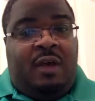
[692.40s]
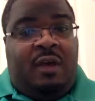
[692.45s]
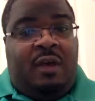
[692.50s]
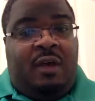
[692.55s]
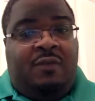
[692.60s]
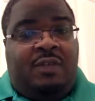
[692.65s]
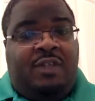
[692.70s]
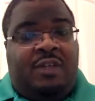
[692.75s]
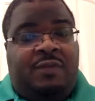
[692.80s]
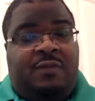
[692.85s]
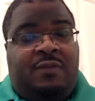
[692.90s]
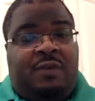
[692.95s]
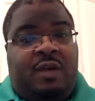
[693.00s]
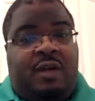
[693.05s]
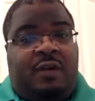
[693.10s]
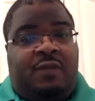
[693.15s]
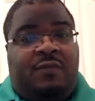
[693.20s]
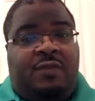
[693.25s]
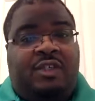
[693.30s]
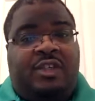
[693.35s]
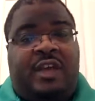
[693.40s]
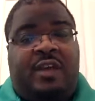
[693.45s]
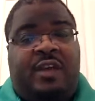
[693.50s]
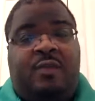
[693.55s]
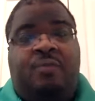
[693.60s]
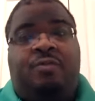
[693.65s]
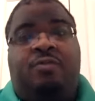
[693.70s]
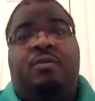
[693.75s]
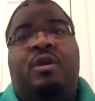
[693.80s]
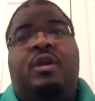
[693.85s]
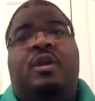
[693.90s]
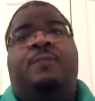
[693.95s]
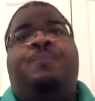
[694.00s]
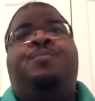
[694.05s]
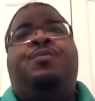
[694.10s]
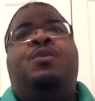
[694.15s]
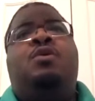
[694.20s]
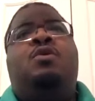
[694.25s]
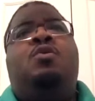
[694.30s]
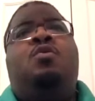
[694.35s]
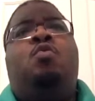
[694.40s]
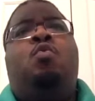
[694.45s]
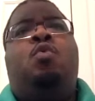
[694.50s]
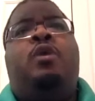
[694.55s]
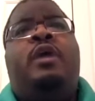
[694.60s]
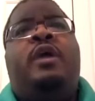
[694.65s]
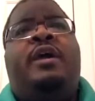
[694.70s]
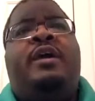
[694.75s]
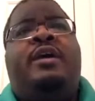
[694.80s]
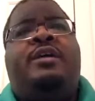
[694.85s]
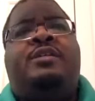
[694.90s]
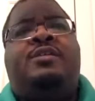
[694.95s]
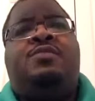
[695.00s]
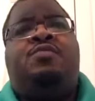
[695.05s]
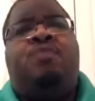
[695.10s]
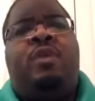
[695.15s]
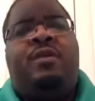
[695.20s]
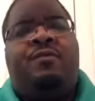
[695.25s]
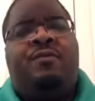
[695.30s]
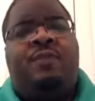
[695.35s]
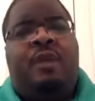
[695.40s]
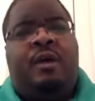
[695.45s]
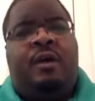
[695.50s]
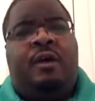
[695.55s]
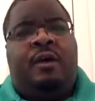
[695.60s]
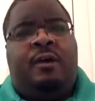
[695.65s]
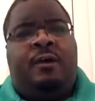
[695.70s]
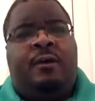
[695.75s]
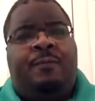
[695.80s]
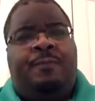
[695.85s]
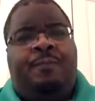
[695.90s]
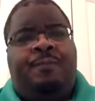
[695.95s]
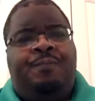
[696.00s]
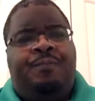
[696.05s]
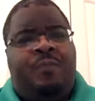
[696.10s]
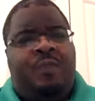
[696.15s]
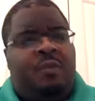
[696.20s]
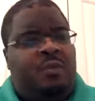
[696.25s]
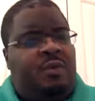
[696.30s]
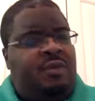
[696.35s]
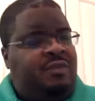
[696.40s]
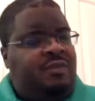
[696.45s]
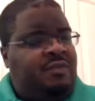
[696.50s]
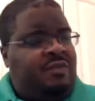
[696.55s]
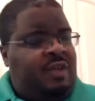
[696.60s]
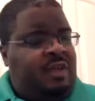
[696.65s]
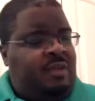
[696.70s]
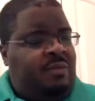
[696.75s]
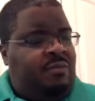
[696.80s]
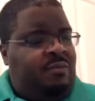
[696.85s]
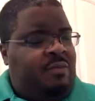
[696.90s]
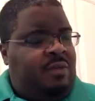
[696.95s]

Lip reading: for Channel 3, whereas Rick, what is his name?